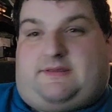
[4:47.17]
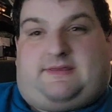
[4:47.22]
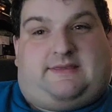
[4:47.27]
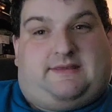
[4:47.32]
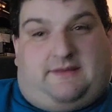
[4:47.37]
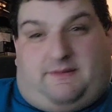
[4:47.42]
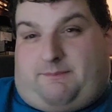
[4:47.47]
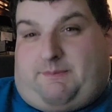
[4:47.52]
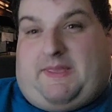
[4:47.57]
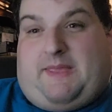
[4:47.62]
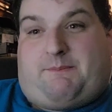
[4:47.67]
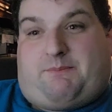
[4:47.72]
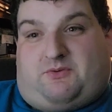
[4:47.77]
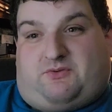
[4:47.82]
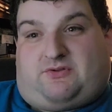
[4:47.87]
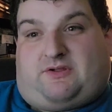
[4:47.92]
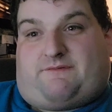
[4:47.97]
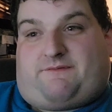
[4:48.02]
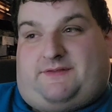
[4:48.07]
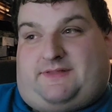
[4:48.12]
gave people
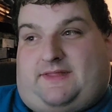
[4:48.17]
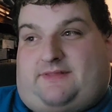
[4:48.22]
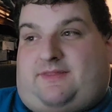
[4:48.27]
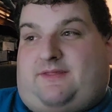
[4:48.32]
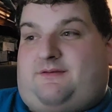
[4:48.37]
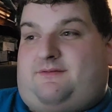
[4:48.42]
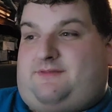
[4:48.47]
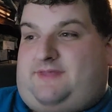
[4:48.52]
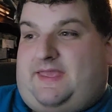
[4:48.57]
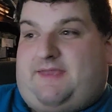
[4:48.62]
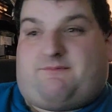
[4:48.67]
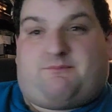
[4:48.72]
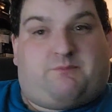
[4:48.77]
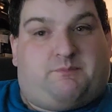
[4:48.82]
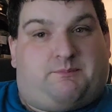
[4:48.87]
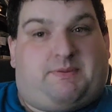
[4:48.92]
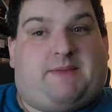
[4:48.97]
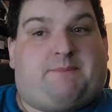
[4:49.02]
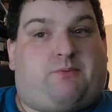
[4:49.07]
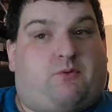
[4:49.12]
something gave
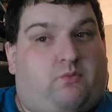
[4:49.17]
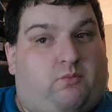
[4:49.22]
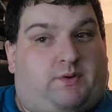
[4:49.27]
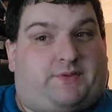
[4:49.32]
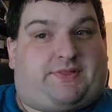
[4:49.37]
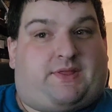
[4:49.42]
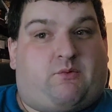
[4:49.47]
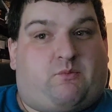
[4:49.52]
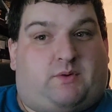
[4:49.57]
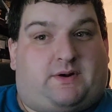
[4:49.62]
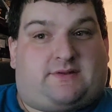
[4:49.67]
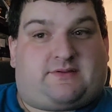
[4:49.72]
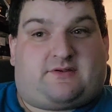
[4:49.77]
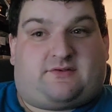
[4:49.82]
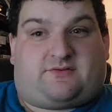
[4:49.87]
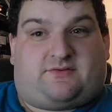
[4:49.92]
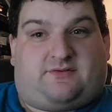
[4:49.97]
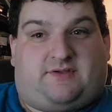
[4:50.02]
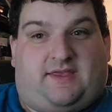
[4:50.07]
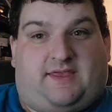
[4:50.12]
people what they wanted to
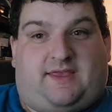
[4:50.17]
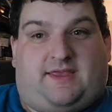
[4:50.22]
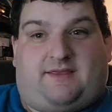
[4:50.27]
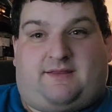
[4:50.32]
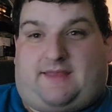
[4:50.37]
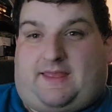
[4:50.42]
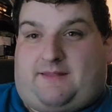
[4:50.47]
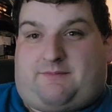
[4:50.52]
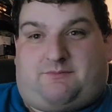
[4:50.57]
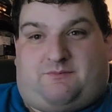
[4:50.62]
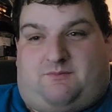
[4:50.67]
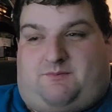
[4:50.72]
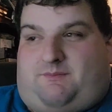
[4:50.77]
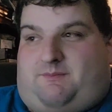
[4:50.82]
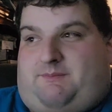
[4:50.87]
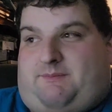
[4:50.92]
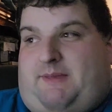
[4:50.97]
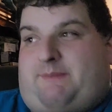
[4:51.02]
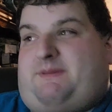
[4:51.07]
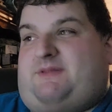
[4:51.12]
see, and
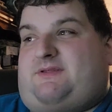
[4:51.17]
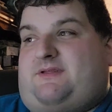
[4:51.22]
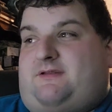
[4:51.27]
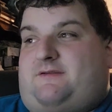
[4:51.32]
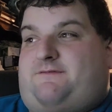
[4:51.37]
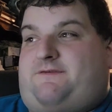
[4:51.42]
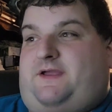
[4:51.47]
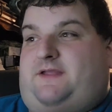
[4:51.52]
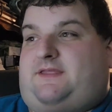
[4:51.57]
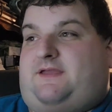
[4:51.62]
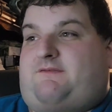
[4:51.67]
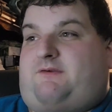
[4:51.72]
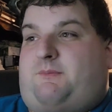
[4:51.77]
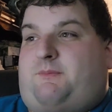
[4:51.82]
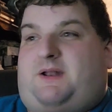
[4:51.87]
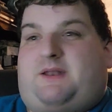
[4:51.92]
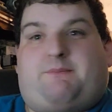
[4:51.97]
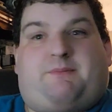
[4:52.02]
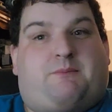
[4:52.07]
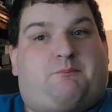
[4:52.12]
maybe it didn't affect
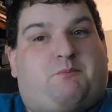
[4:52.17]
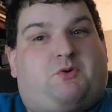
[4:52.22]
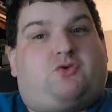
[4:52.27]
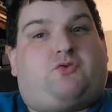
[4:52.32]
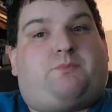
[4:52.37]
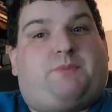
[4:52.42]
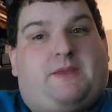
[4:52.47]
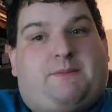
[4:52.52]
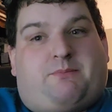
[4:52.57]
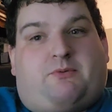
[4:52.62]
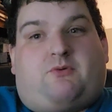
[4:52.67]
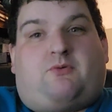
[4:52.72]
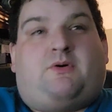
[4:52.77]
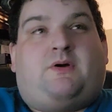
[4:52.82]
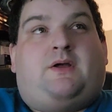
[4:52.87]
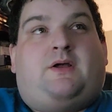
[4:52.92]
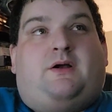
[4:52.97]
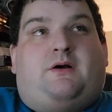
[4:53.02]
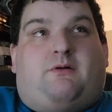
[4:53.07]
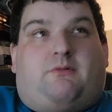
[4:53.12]
everybody, but most people
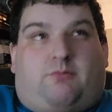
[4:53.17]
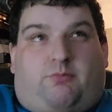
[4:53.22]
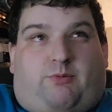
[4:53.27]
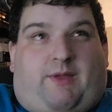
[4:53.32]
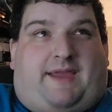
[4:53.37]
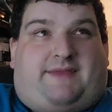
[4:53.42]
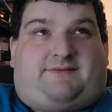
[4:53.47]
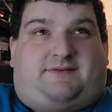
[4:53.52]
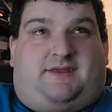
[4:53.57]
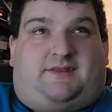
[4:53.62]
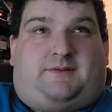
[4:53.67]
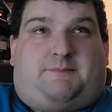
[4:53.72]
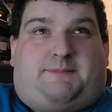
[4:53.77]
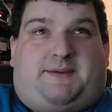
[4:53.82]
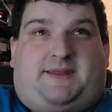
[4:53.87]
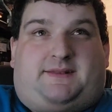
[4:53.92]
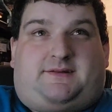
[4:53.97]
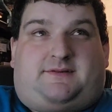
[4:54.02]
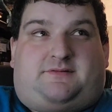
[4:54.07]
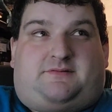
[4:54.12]
liked
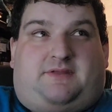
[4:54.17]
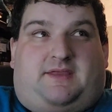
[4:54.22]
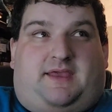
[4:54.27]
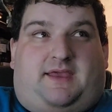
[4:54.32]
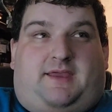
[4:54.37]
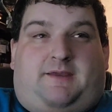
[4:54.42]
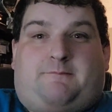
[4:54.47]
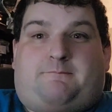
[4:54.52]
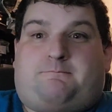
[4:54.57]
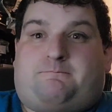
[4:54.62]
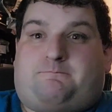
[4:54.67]
Independence Day.